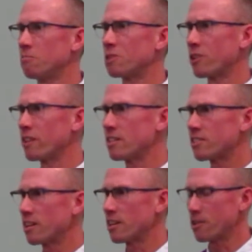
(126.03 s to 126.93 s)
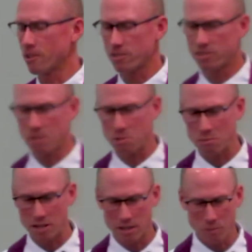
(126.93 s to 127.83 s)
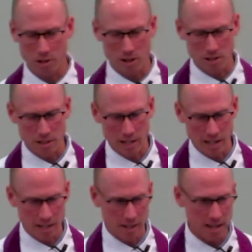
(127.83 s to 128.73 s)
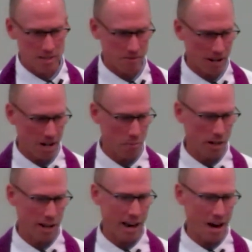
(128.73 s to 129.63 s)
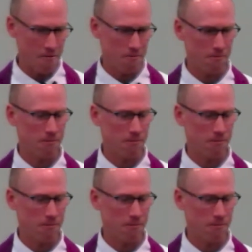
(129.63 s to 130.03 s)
But there is another supplement that we all need, and that's vitamin F.